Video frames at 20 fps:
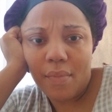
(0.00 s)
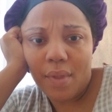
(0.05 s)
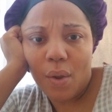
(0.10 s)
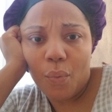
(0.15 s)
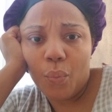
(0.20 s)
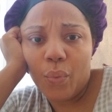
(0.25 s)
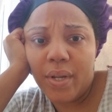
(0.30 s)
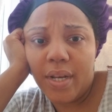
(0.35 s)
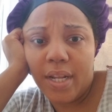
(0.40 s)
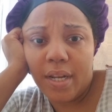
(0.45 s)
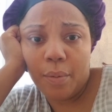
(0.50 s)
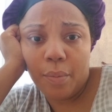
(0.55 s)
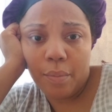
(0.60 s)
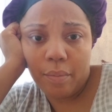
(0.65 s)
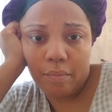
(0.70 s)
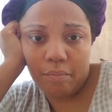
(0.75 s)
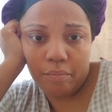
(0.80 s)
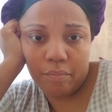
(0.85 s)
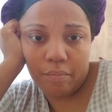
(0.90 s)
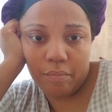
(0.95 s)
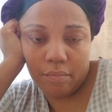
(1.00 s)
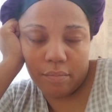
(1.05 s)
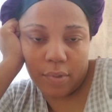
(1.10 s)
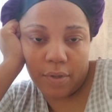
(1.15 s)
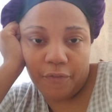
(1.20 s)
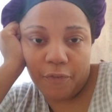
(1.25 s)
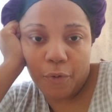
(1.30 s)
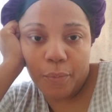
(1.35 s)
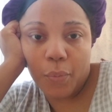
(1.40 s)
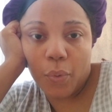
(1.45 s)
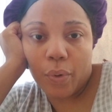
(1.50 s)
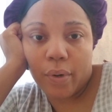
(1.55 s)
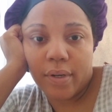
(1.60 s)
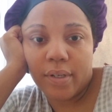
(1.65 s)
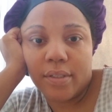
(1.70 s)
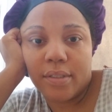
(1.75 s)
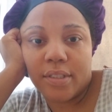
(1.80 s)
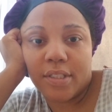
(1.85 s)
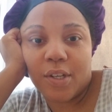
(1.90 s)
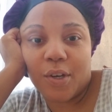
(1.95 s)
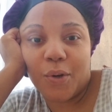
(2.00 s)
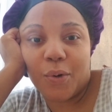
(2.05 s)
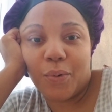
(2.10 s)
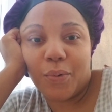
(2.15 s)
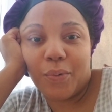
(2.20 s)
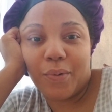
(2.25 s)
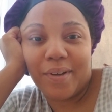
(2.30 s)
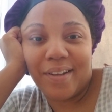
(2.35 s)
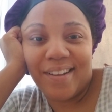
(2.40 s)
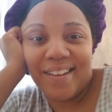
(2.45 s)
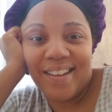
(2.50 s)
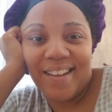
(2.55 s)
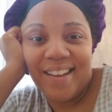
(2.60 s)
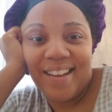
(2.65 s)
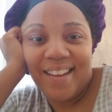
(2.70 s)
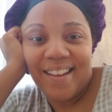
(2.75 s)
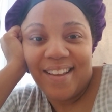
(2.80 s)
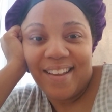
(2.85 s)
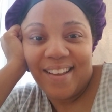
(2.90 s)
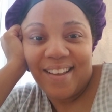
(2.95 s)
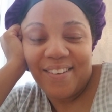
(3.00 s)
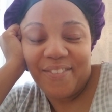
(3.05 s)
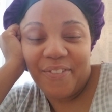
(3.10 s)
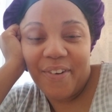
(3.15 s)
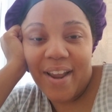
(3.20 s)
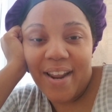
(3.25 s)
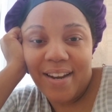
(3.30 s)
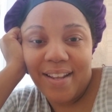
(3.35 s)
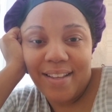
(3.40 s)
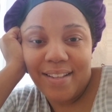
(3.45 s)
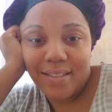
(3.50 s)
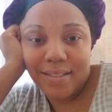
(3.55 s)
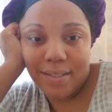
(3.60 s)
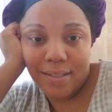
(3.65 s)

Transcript: we needed a few more. So Freddie